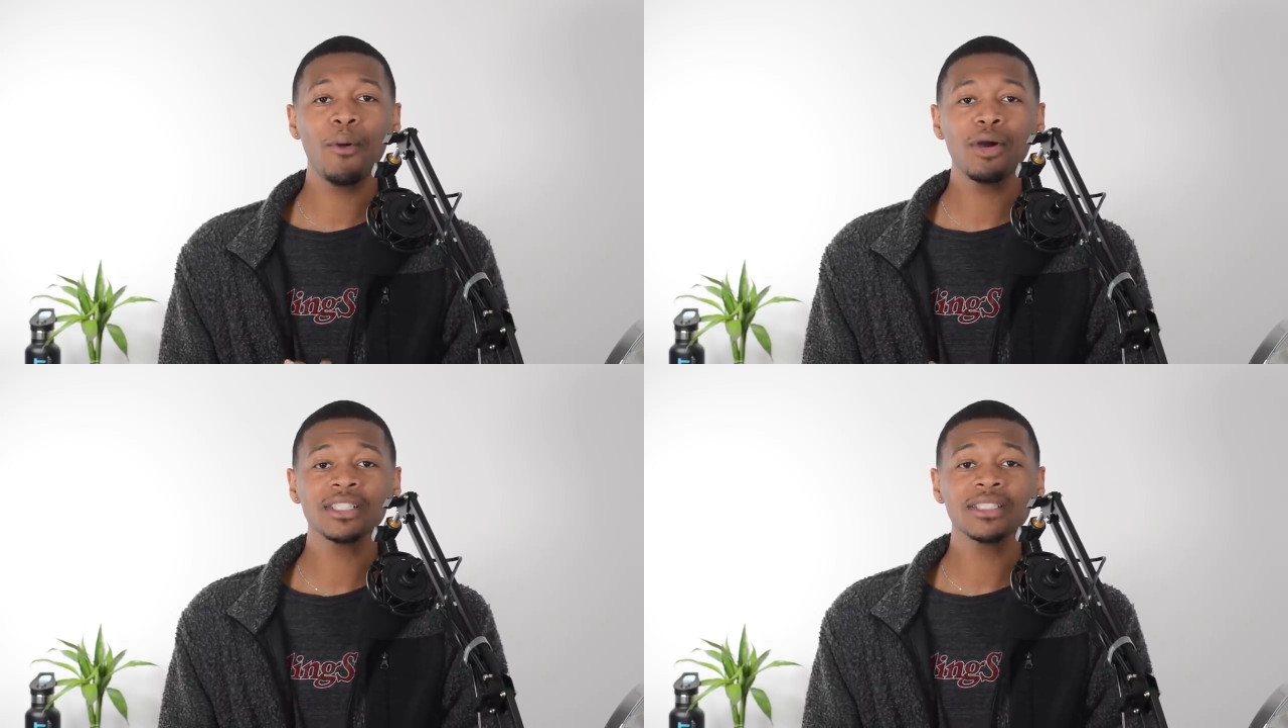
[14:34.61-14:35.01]

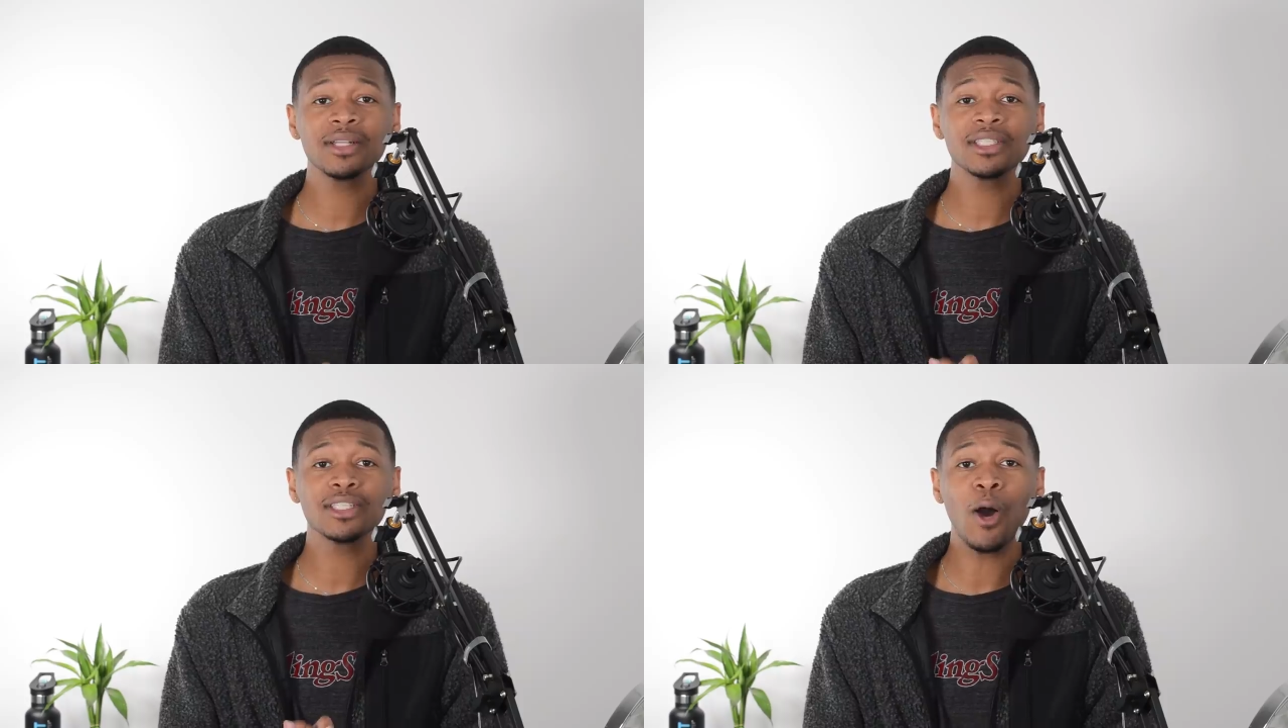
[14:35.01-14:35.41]

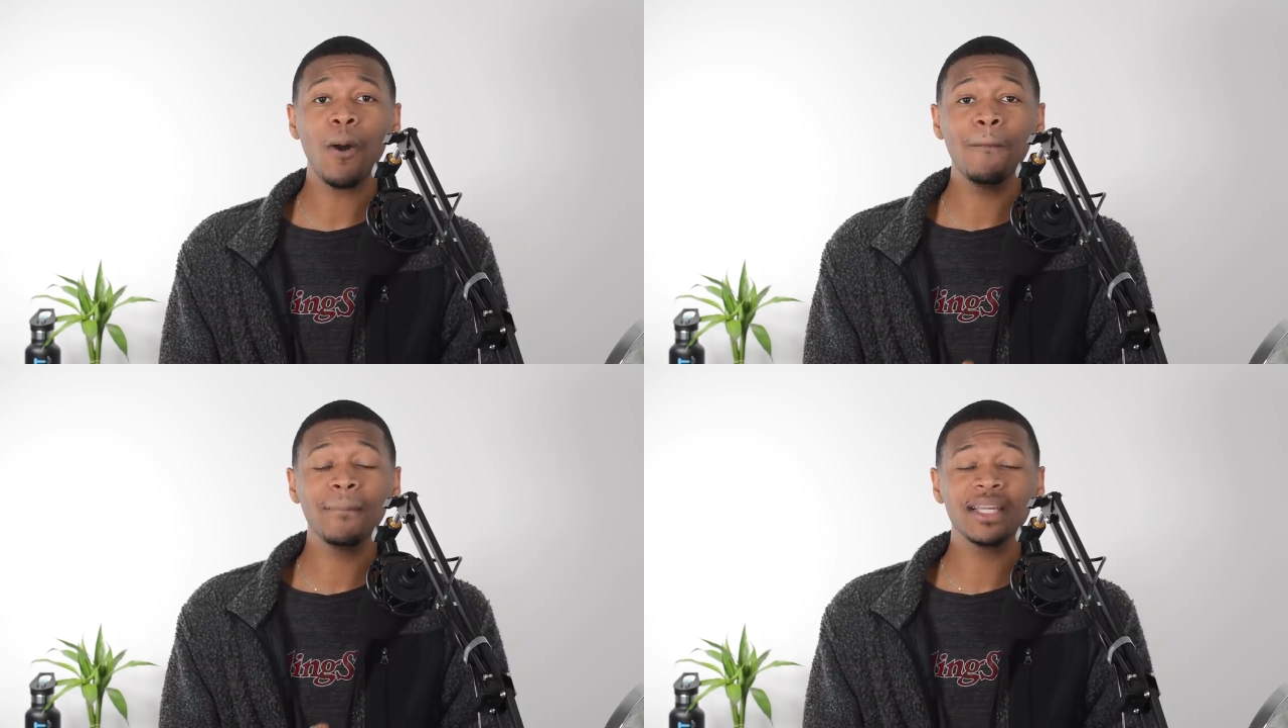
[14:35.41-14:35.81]
Porsha's
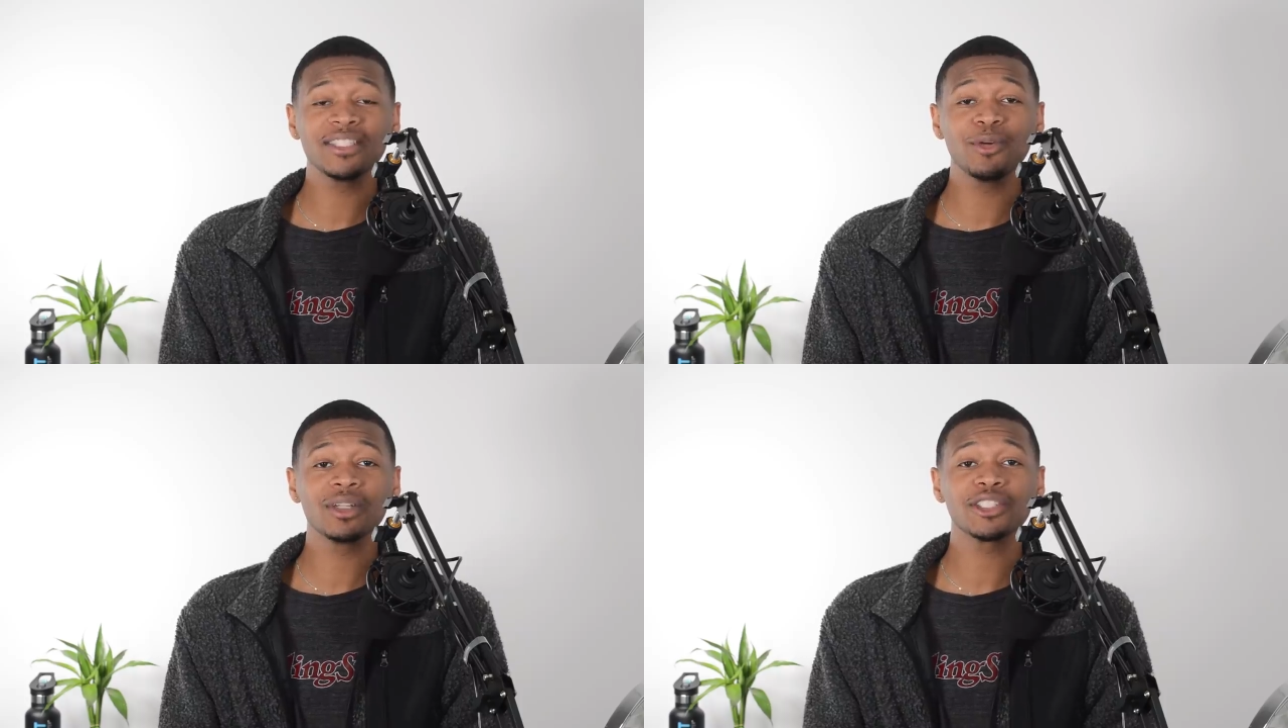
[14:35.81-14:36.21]
sole
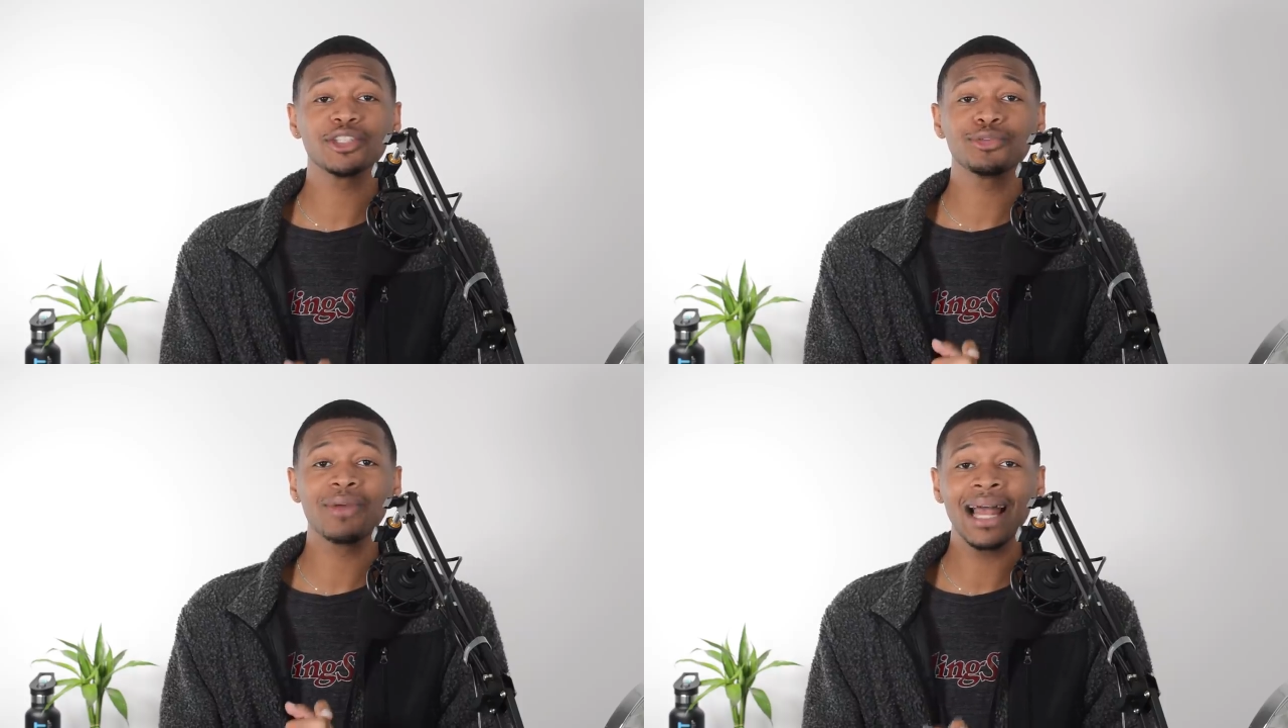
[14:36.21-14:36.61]
mission was
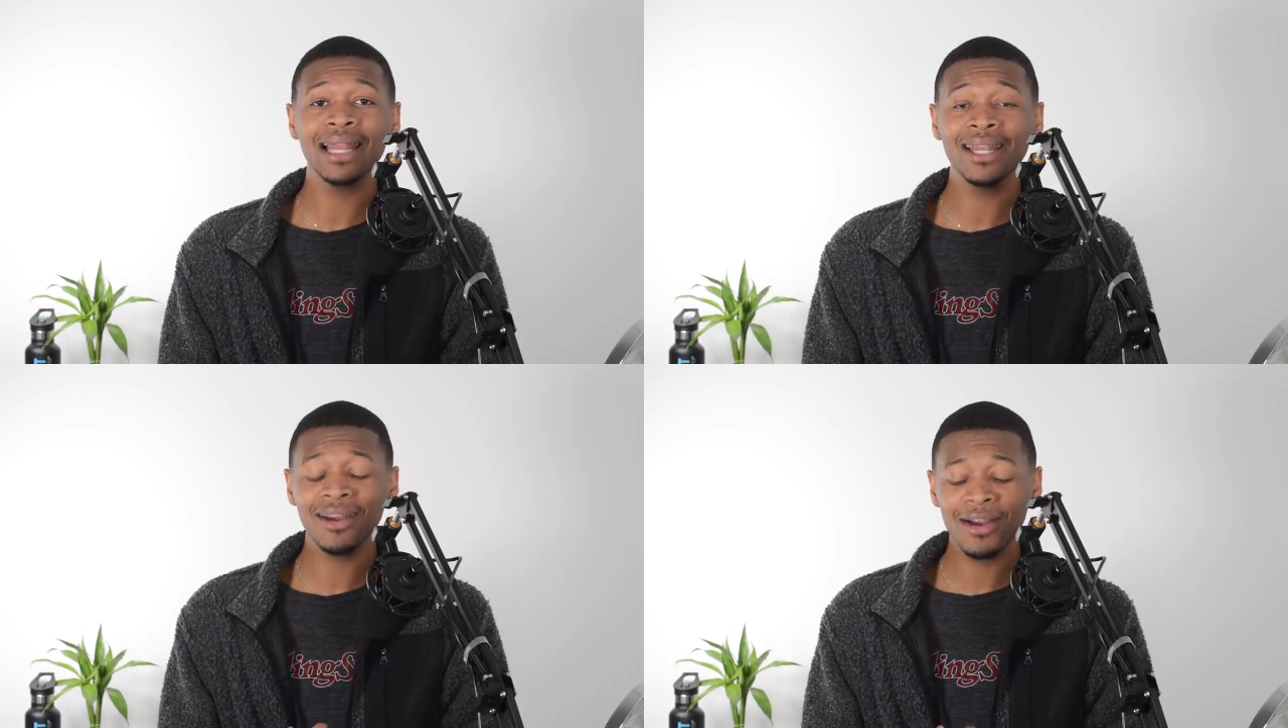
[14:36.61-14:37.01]
to
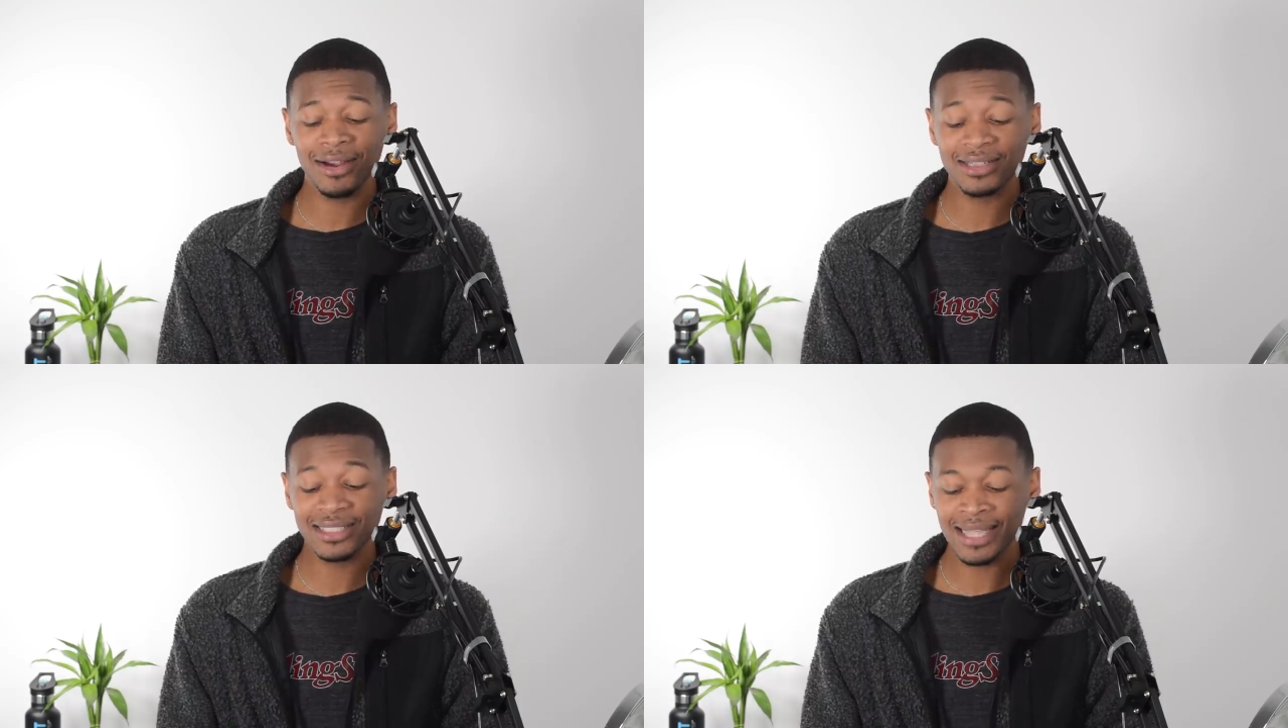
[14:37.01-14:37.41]
rally the
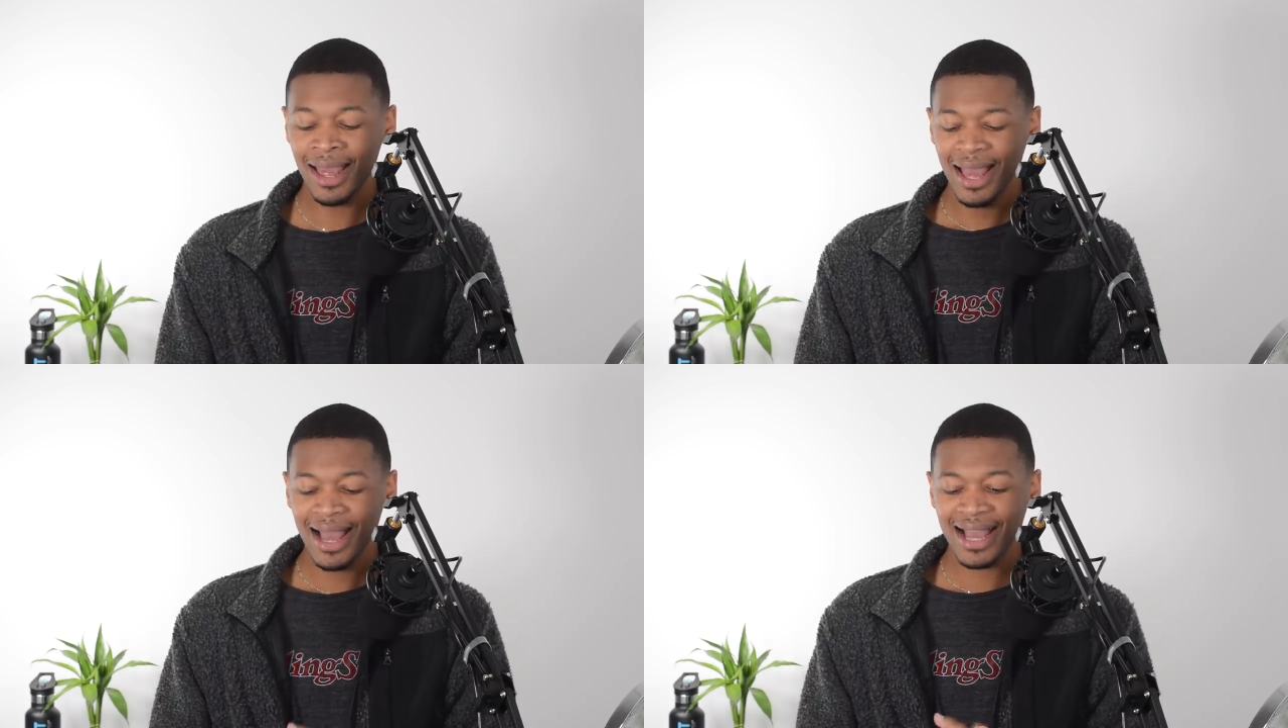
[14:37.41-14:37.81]
girls
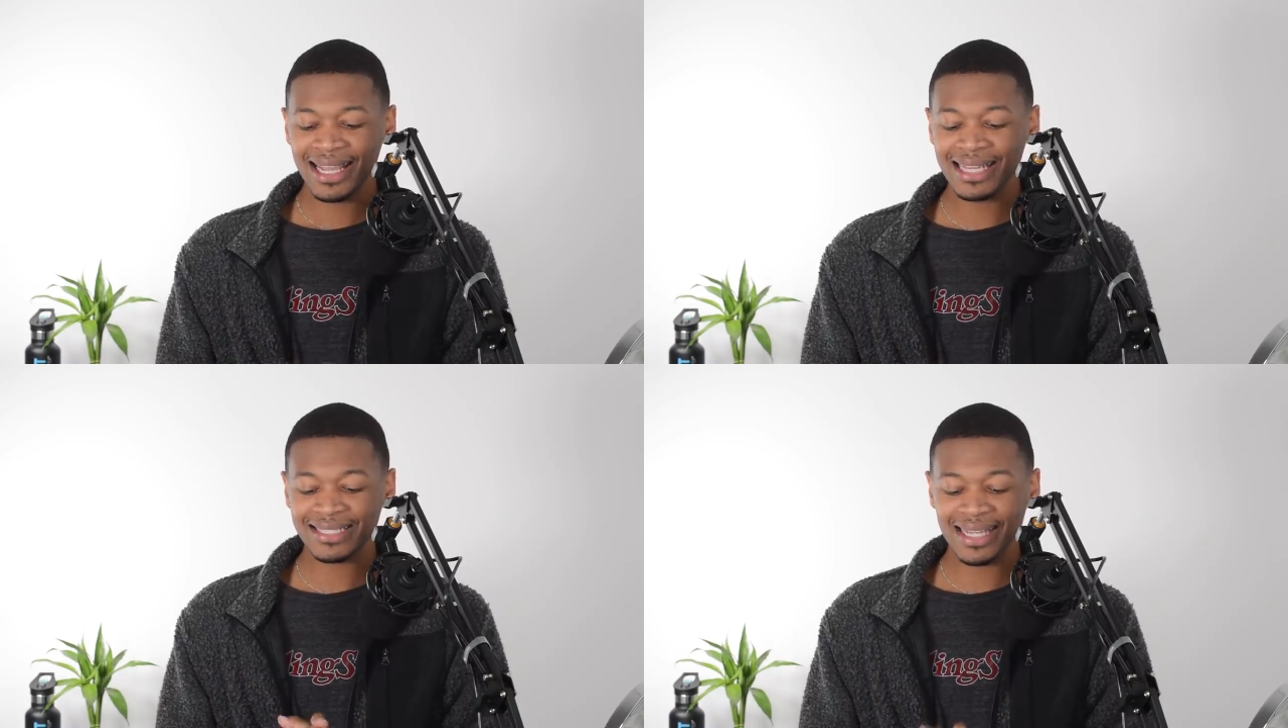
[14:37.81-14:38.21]

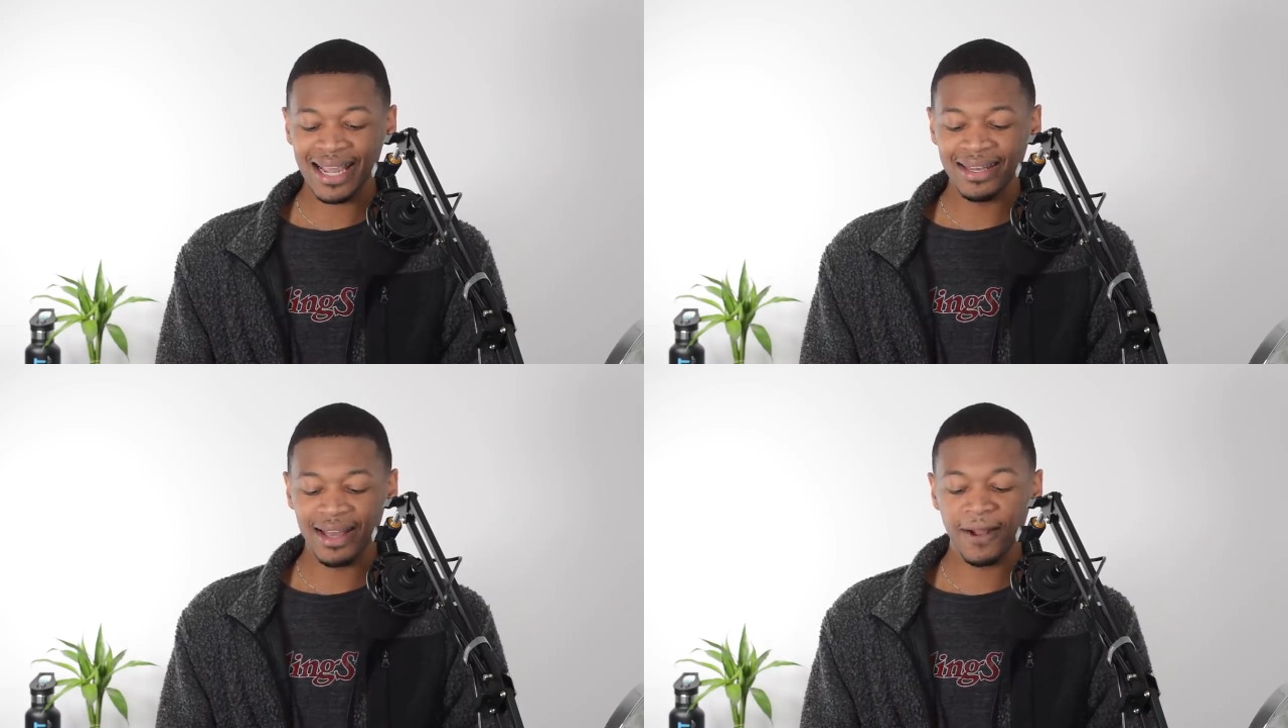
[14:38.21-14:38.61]
against
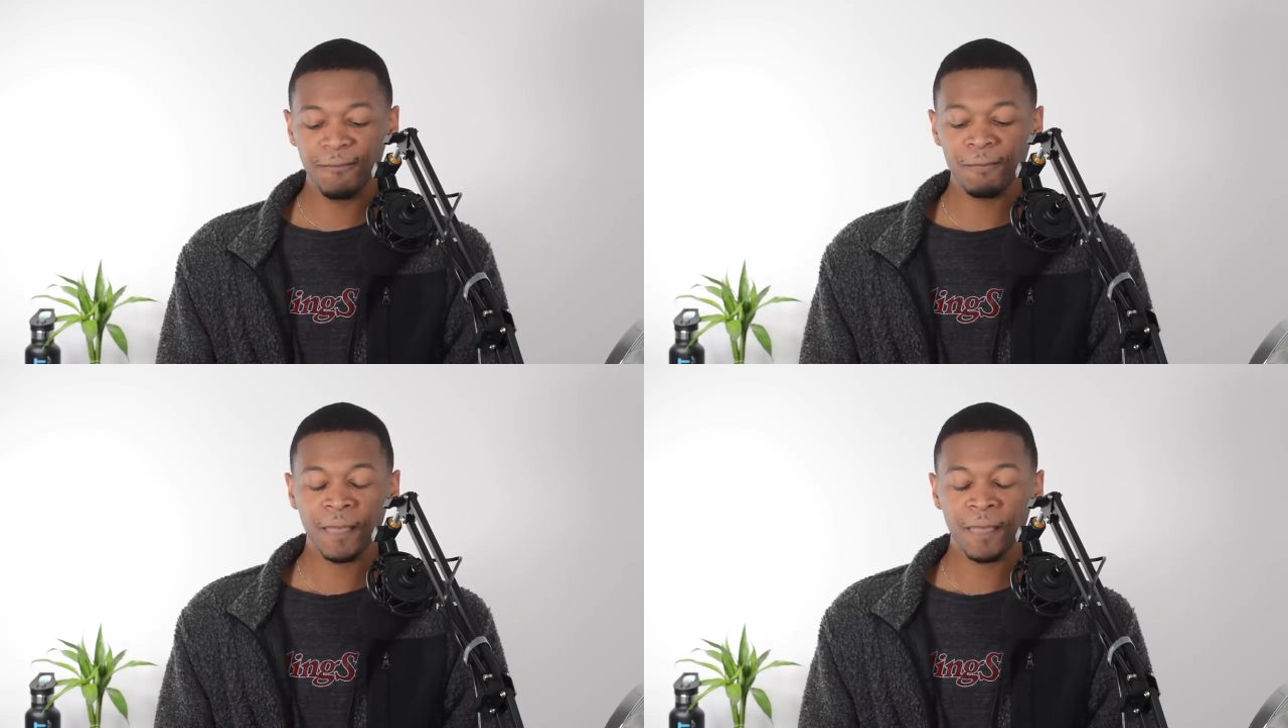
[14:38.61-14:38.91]
Kenya,